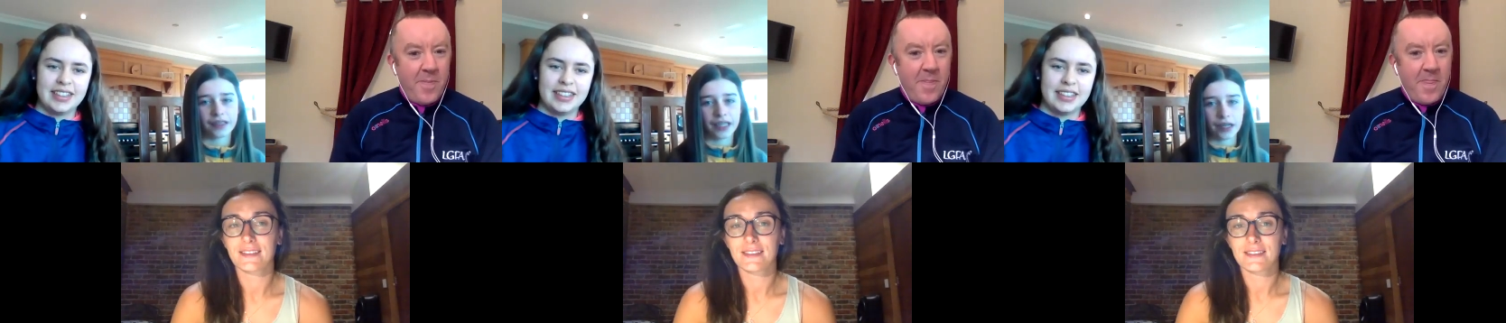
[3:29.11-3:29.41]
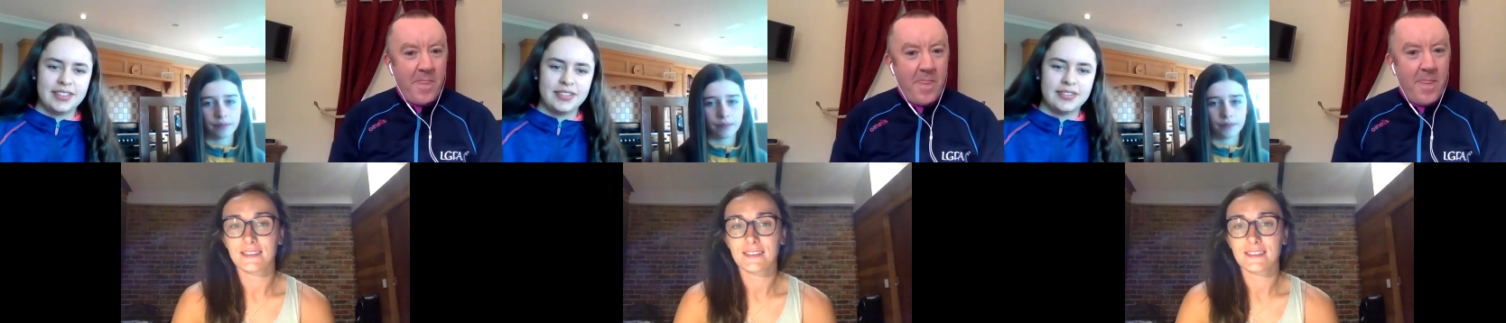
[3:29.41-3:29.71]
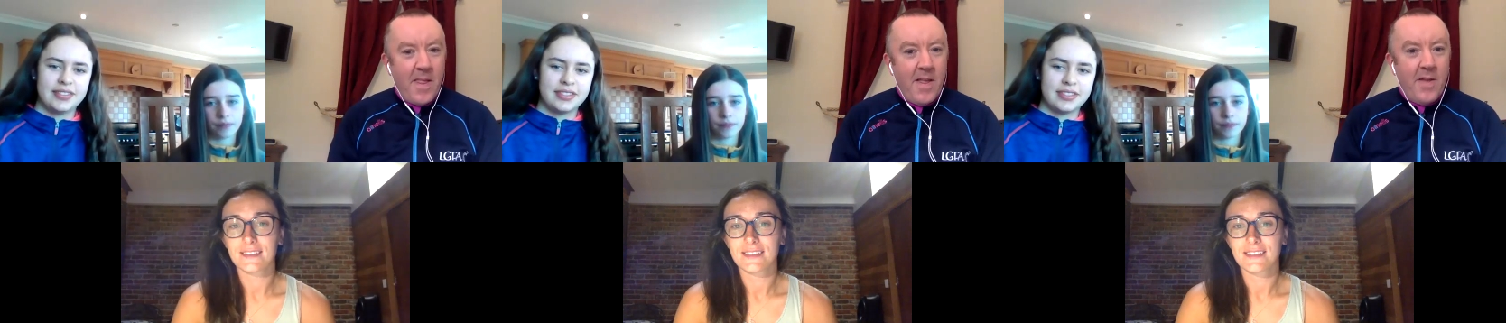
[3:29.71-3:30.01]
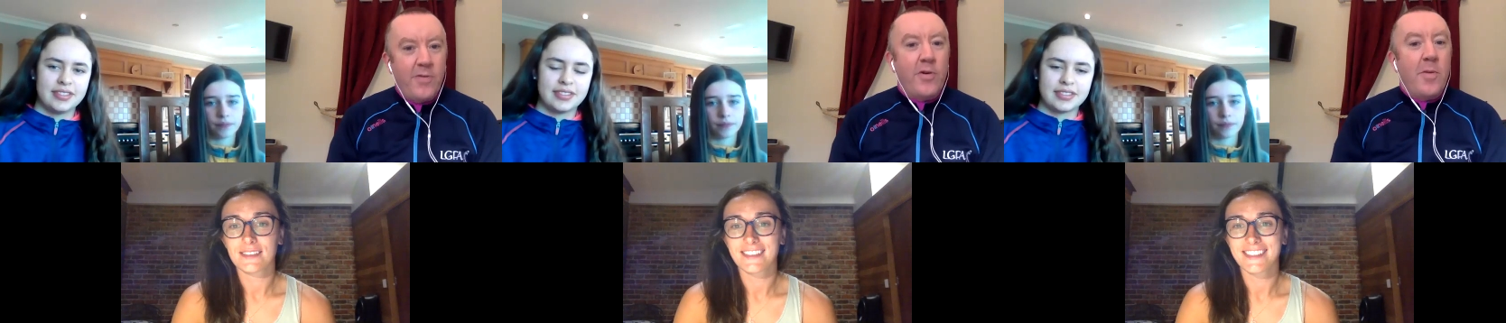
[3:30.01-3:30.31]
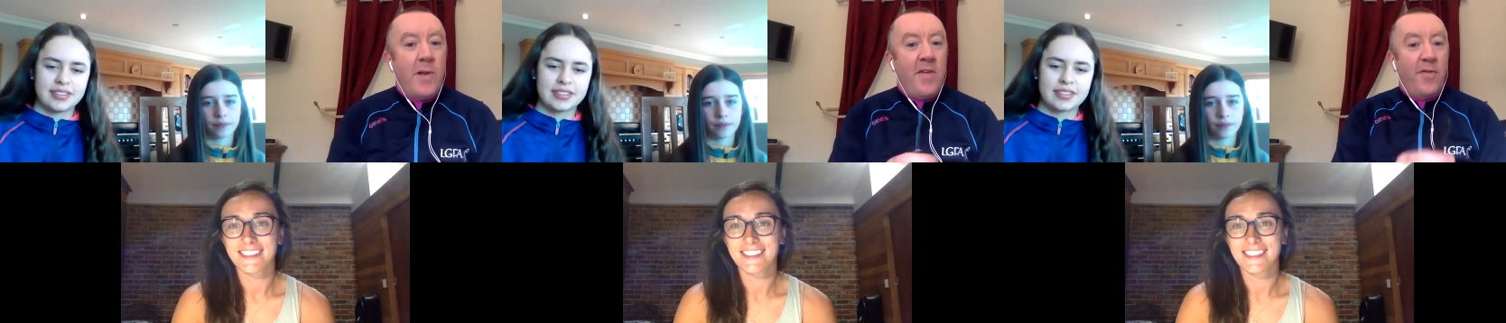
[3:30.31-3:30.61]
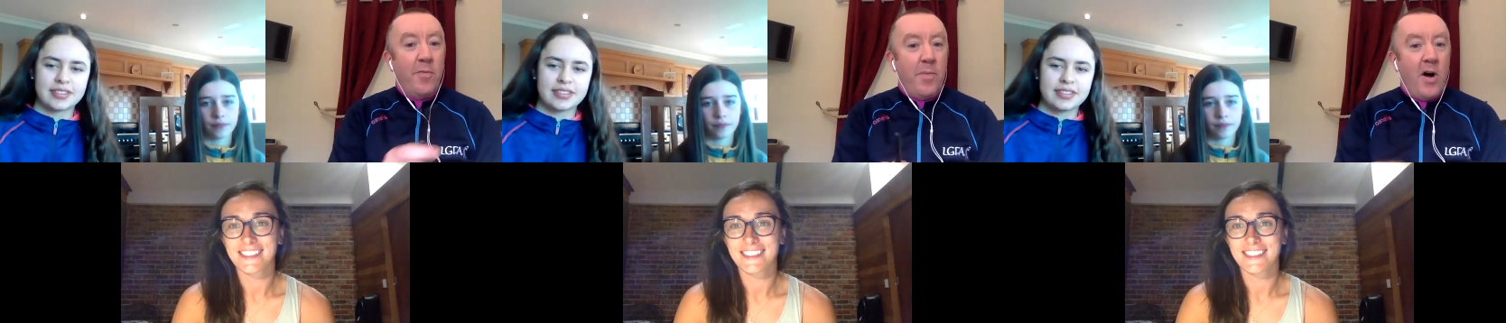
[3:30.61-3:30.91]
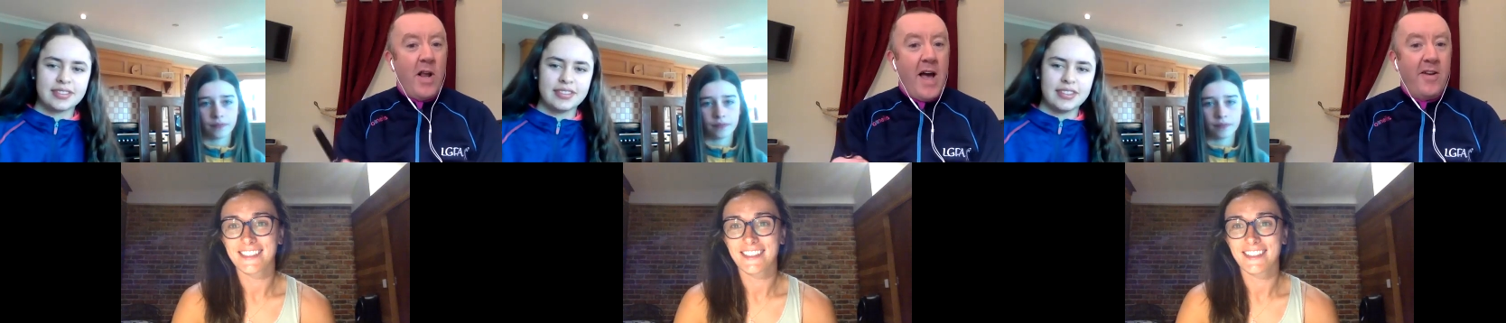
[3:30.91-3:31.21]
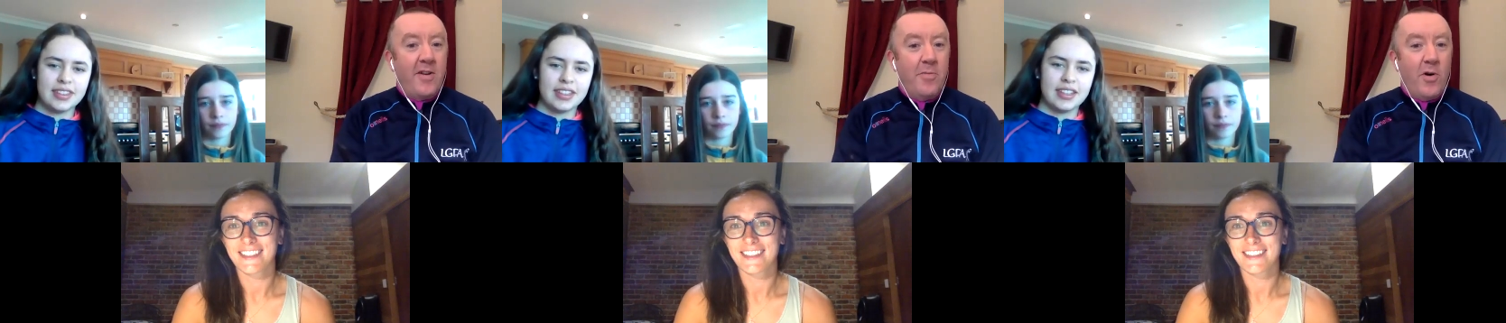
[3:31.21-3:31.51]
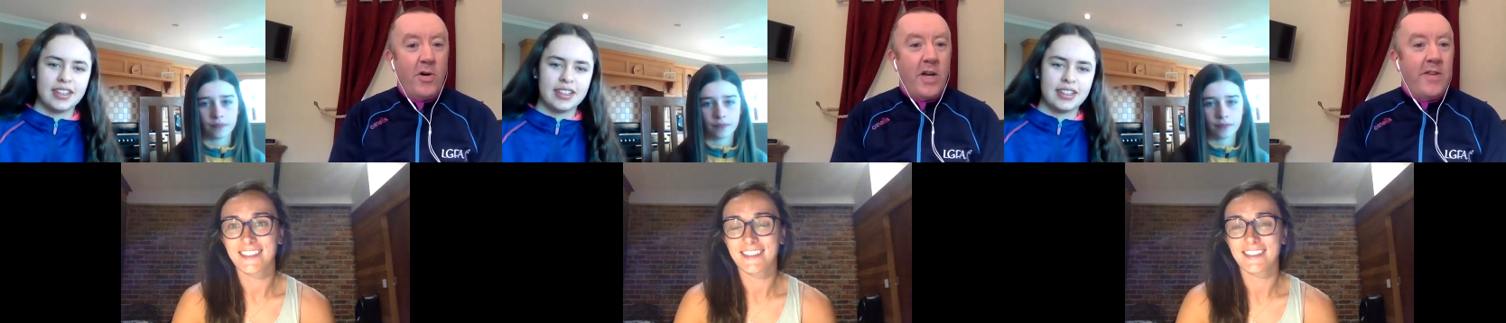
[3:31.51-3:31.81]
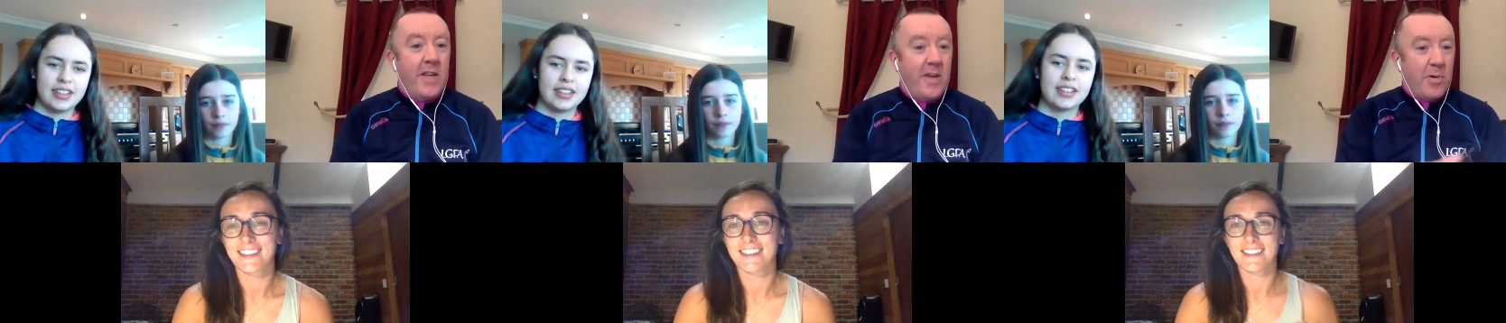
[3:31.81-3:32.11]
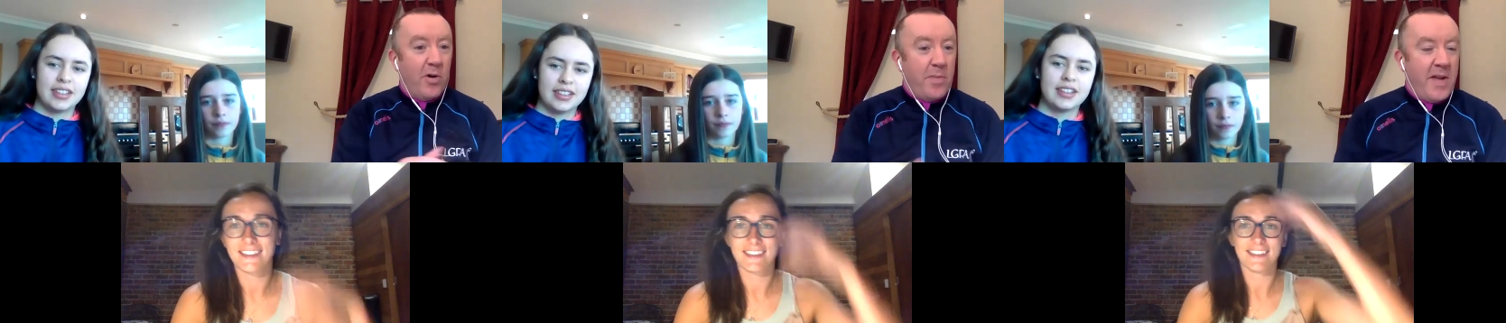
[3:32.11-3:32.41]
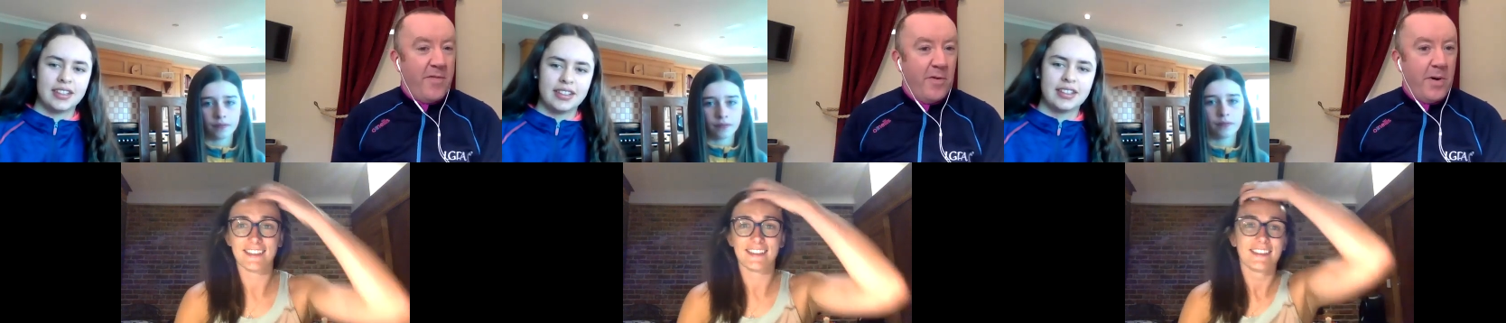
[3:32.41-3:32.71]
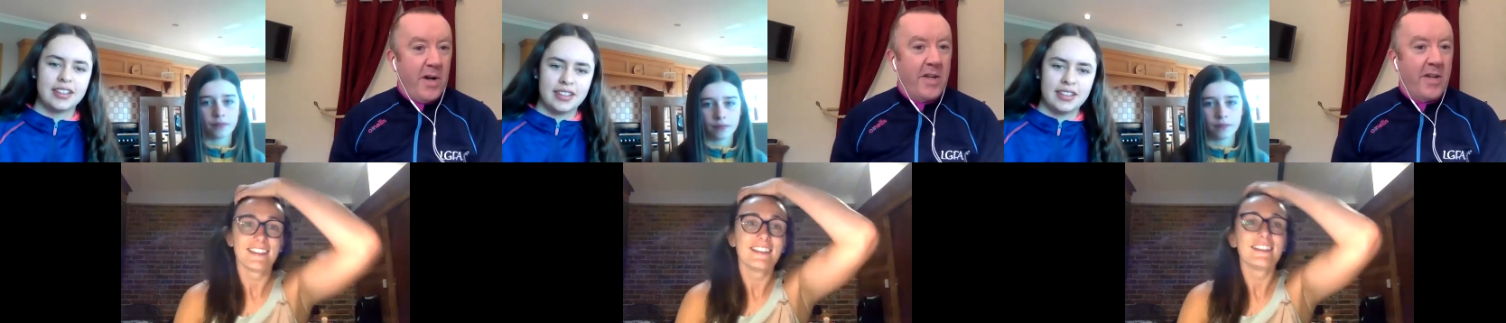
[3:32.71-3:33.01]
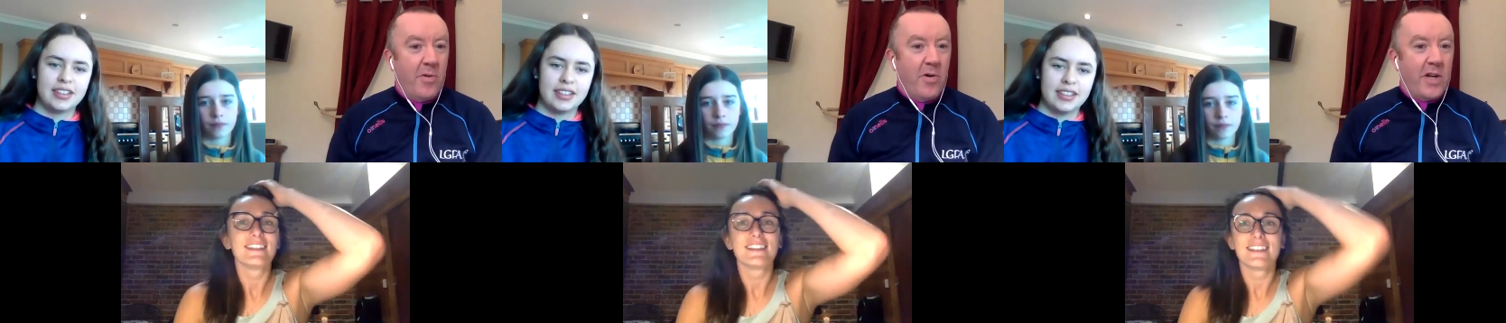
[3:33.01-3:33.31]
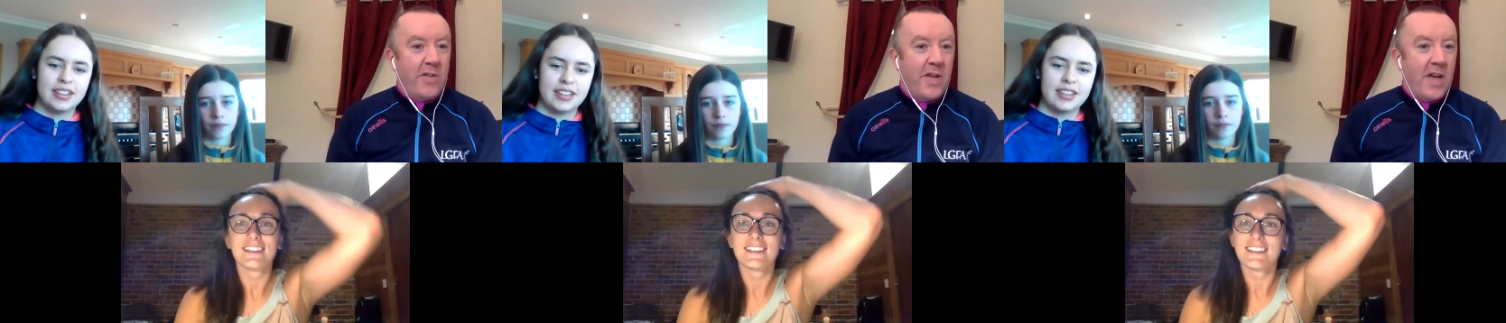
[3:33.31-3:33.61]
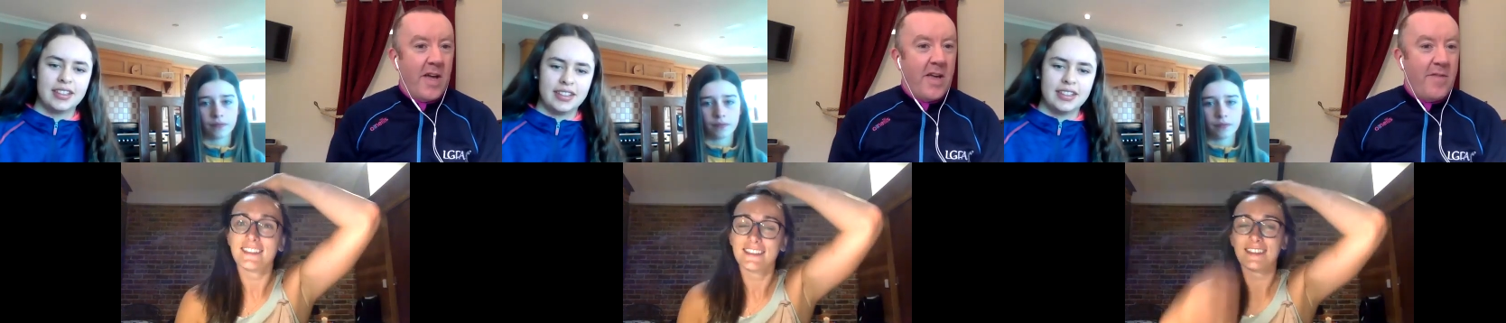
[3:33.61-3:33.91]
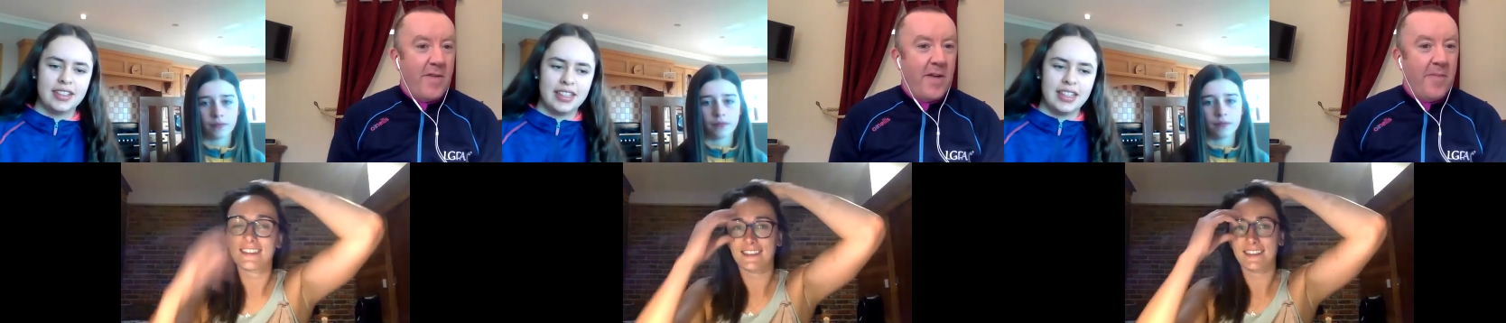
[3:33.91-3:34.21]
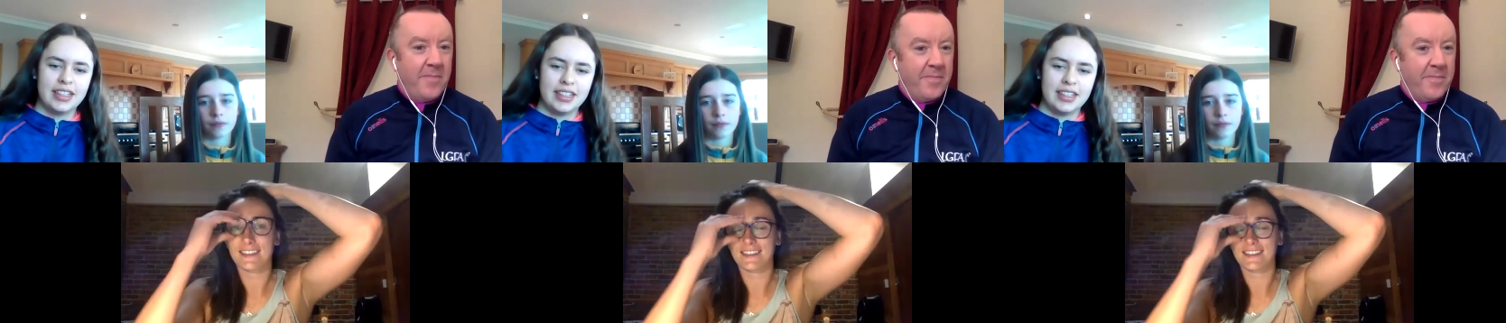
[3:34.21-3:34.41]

Speaker 1: Yeah. So, you play football and camogie. I think you both play football and camogie, do you, Aoife?